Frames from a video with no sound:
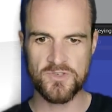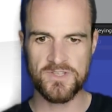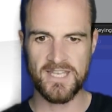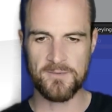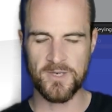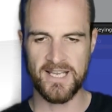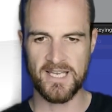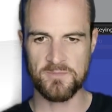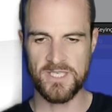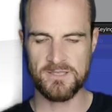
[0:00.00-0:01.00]
Extrude that
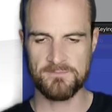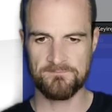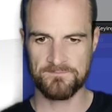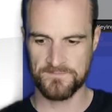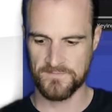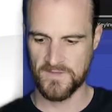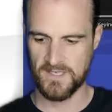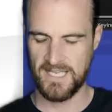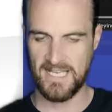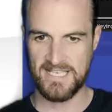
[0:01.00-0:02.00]
one out a bit,
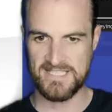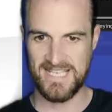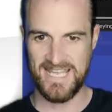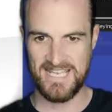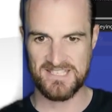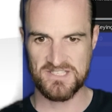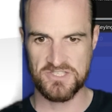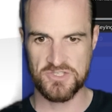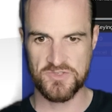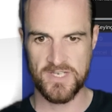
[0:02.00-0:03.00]
and
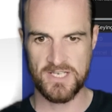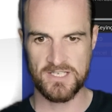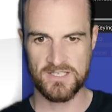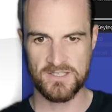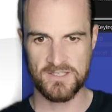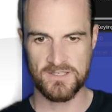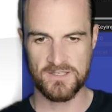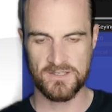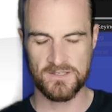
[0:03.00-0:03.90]
S to shrink.